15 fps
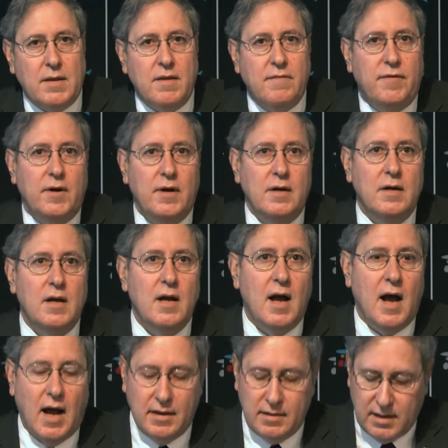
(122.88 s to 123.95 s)
different
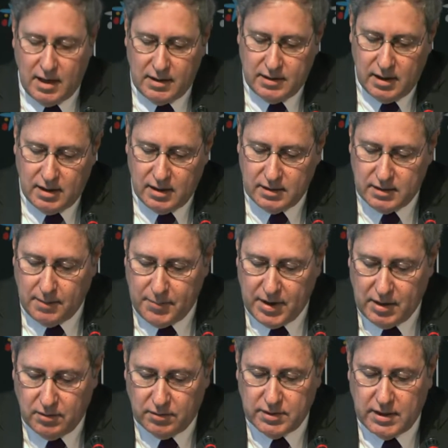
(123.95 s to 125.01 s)
and that uh,
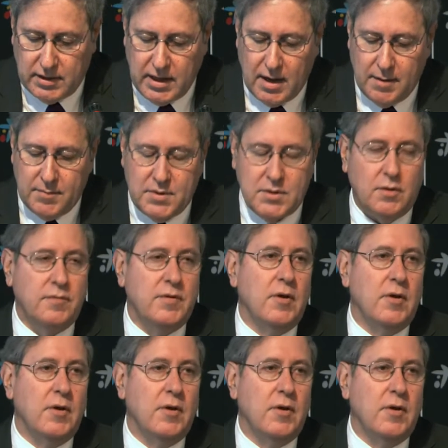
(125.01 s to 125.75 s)
depend on the aims of